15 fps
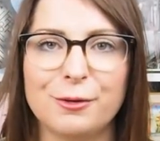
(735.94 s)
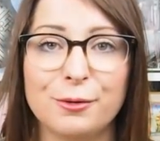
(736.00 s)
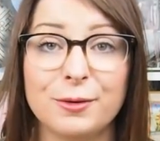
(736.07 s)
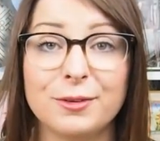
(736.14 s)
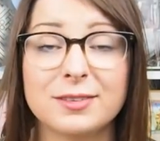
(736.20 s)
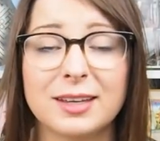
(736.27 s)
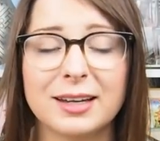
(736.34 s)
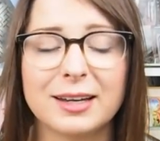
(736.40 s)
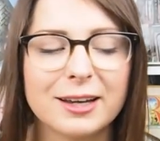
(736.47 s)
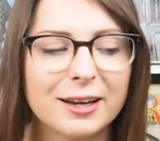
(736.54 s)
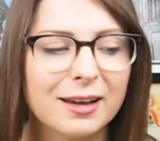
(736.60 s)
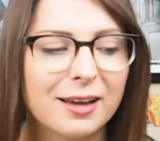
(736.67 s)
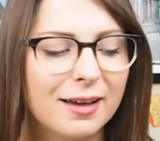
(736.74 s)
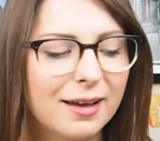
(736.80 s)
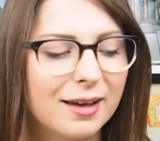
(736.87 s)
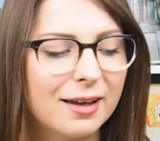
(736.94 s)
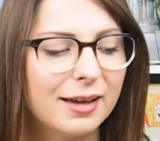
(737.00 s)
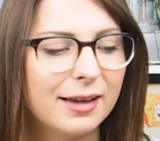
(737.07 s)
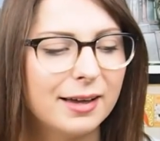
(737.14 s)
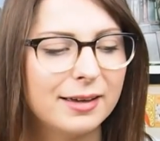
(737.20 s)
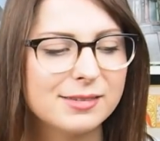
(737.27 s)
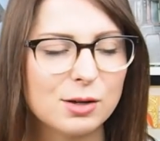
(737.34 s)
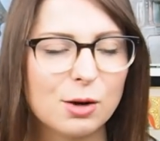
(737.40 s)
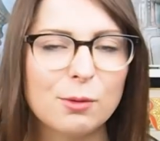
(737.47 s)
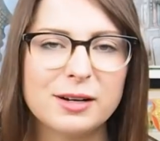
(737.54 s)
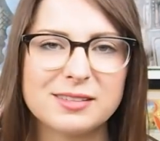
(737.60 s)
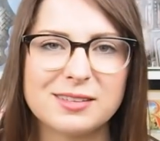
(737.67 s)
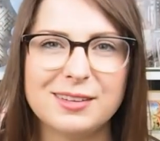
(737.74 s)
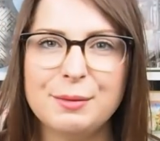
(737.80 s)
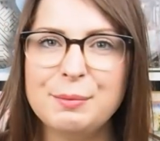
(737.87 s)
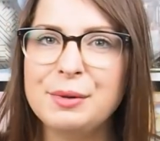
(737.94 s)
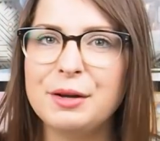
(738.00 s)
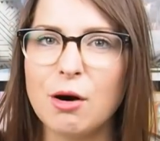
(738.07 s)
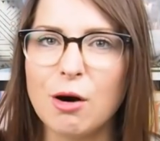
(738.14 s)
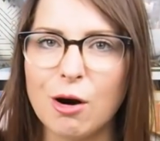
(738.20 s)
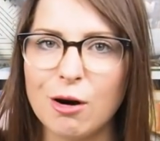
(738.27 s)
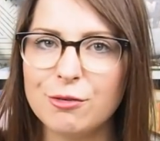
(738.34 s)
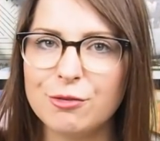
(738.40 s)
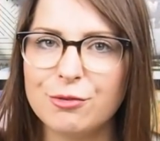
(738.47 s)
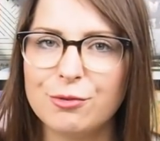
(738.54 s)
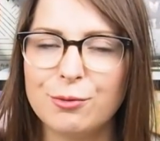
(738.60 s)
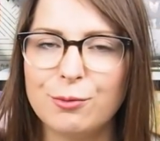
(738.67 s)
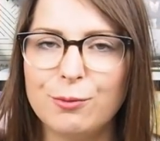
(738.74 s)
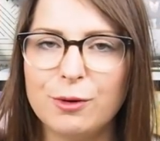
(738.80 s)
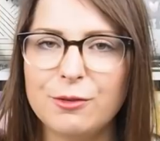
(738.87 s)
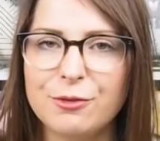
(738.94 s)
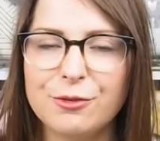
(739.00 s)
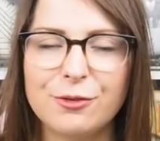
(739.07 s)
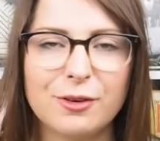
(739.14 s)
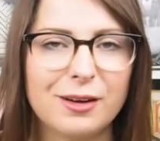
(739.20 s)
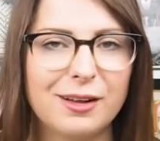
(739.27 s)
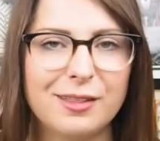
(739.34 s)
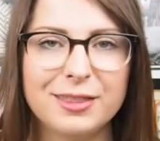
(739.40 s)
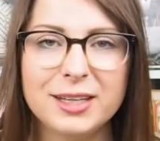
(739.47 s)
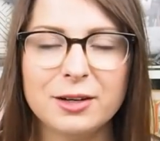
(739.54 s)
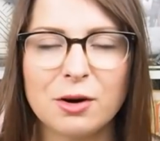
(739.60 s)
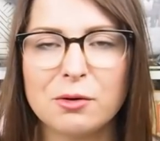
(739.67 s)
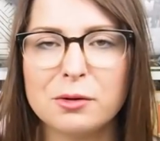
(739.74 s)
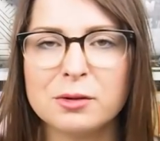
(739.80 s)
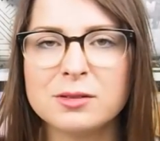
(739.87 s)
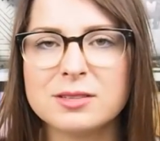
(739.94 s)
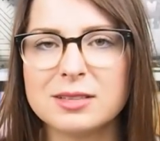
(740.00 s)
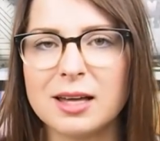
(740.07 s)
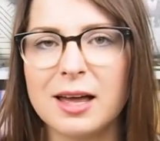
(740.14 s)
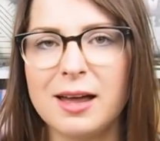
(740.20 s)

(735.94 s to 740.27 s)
who is singing, is always a little bit off with uh, the notes,